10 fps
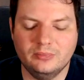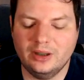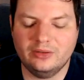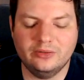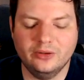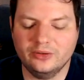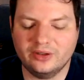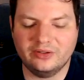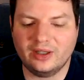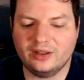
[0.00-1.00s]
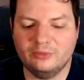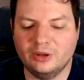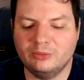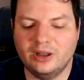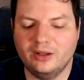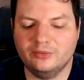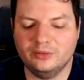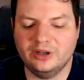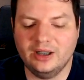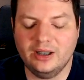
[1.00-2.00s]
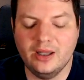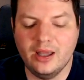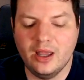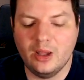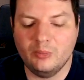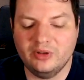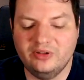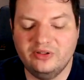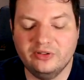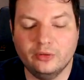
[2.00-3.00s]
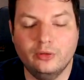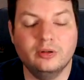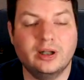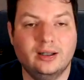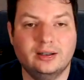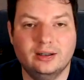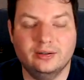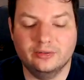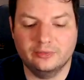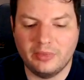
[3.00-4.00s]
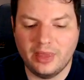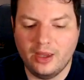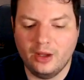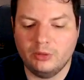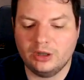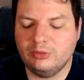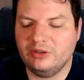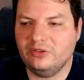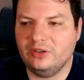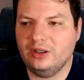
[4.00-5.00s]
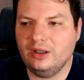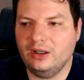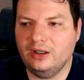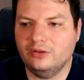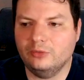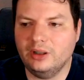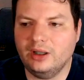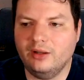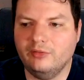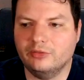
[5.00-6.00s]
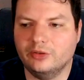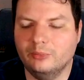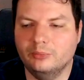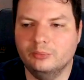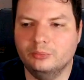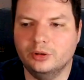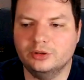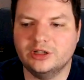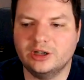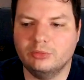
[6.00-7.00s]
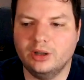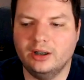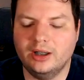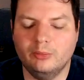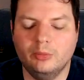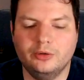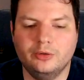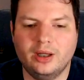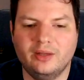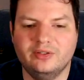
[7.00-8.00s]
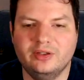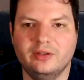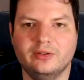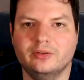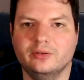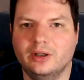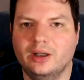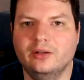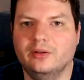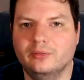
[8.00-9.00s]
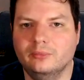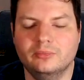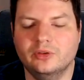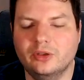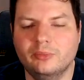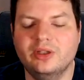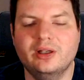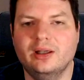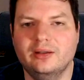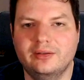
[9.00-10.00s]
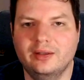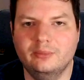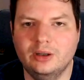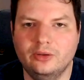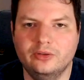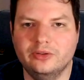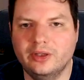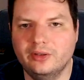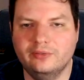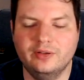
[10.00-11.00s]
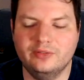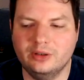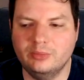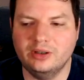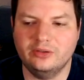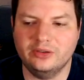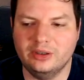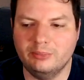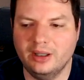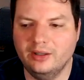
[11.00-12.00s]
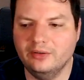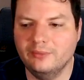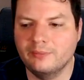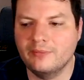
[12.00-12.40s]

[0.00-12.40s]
It's not exactly what we have today, but this is all guidelines. What we see is we have some project we are able to have this in something like 10 minutes, 10, 15 minutes, it depends.